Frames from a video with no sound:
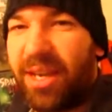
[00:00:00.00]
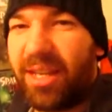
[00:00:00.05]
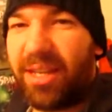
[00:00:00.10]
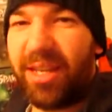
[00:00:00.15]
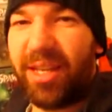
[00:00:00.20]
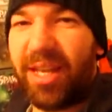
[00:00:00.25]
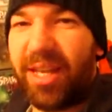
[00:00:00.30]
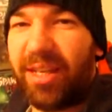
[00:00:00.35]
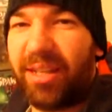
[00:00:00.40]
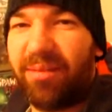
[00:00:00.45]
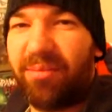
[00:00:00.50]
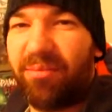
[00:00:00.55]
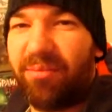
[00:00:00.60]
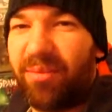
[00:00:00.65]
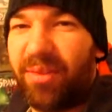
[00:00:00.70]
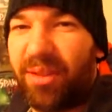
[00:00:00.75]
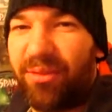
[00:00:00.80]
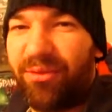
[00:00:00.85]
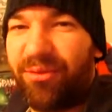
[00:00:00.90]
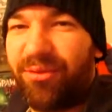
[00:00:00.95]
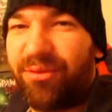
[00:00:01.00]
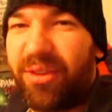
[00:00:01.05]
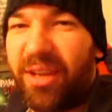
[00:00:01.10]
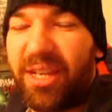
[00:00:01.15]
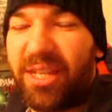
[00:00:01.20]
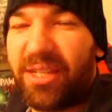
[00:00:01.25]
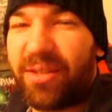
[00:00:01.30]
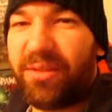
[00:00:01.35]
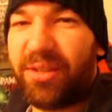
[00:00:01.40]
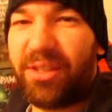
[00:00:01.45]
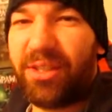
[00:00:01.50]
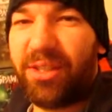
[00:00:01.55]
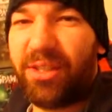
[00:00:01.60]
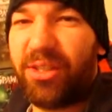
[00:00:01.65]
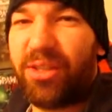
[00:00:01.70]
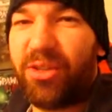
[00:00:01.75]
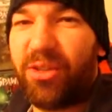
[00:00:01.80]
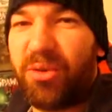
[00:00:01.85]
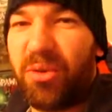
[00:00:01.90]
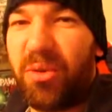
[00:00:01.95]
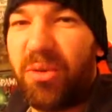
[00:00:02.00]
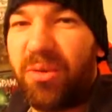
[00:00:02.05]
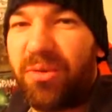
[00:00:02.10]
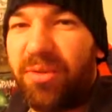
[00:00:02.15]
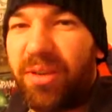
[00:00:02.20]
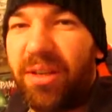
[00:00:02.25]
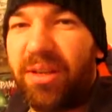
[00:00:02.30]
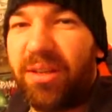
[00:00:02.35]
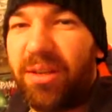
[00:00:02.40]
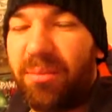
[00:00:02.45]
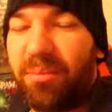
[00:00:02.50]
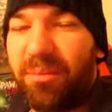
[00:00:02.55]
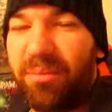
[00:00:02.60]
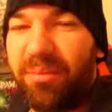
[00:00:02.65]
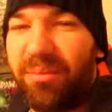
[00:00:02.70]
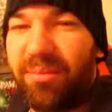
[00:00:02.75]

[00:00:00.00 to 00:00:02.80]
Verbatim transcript: I had to like the face of a stroke victim.